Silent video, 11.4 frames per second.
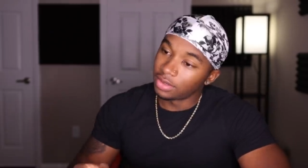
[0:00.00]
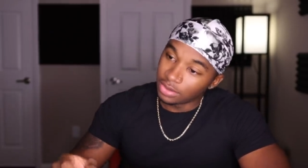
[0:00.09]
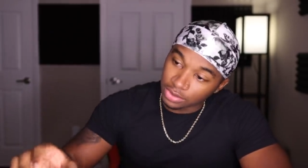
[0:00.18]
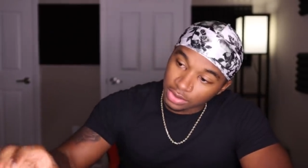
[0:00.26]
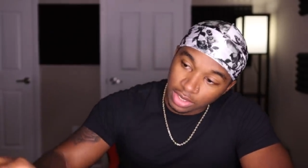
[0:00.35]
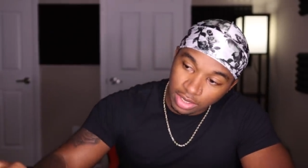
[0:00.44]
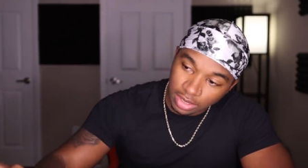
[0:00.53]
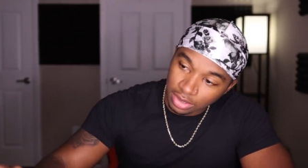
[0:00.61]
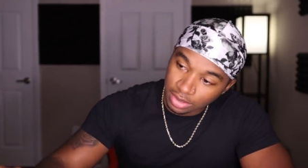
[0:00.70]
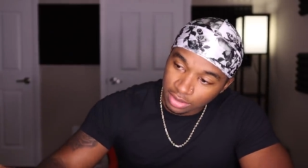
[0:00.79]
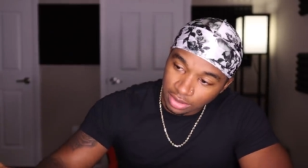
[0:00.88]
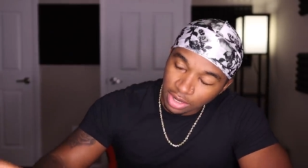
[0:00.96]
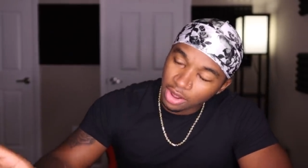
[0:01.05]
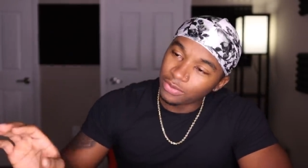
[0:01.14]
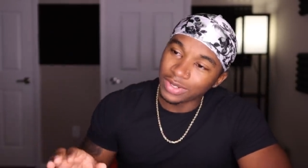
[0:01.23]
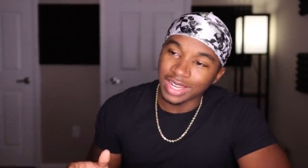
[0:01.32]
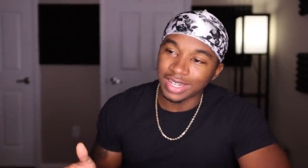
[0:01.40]
We'll see.
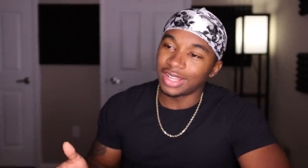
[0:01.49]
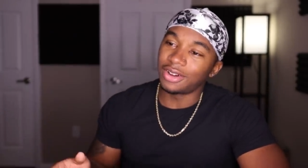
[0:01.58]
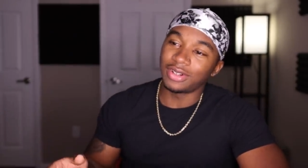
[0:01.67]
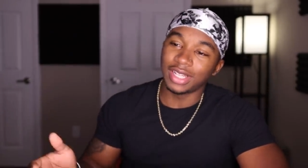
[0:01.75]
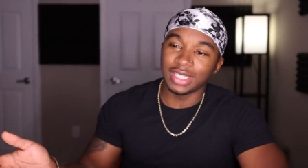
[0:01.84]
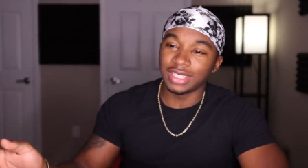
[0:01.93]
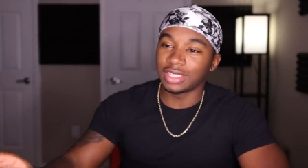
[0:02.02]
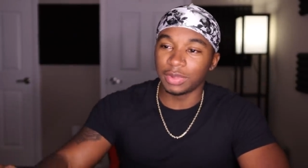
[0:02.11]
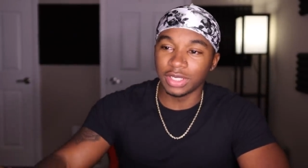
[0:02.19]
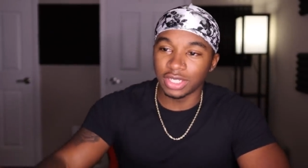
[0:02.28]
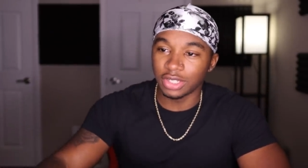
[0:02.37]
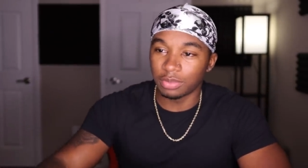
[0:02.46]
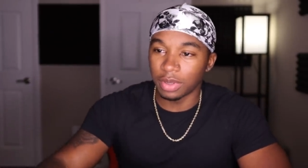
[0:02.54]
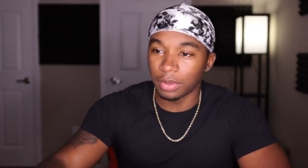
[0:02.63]
Hopefully they don't, like they just be chill